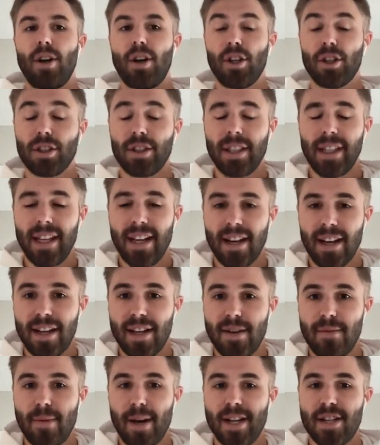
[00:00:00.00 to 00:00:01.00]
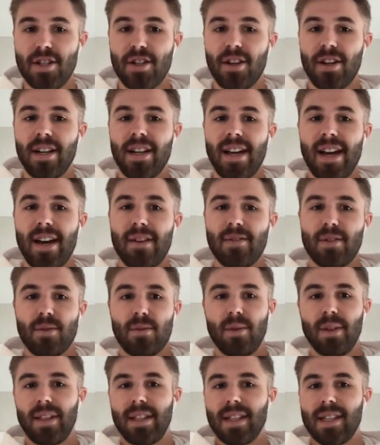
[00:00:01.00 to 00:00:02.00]
Early on in my journey, I
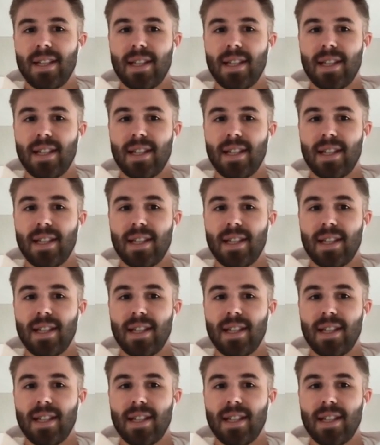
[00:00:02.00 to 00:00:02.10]
was really